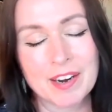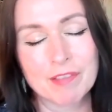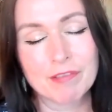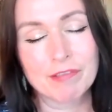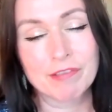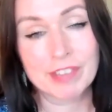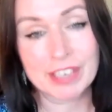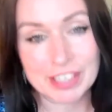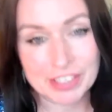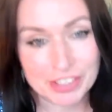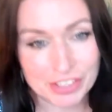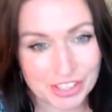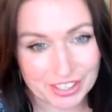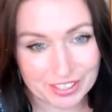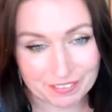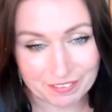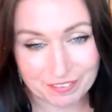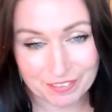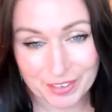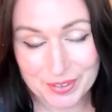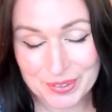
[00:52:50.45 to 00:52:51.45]
rich and
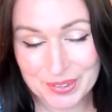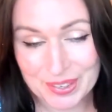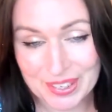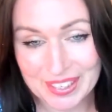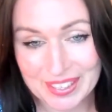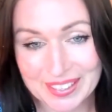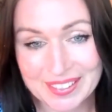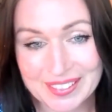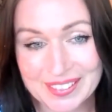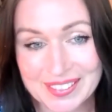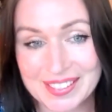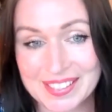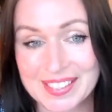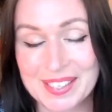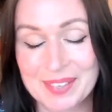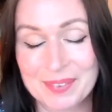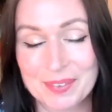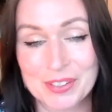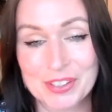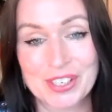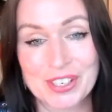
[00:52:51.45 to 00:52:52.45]
invoking to
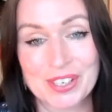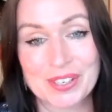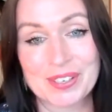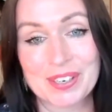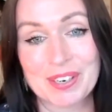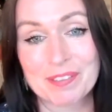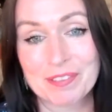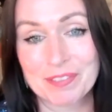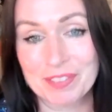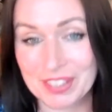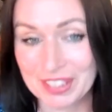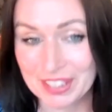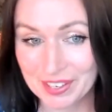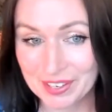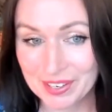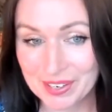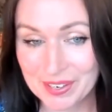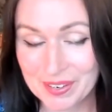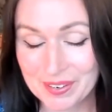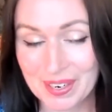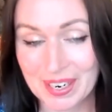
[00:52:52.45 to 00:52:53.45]
see what showed up for
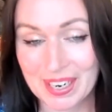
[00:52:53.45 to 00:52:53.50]
you.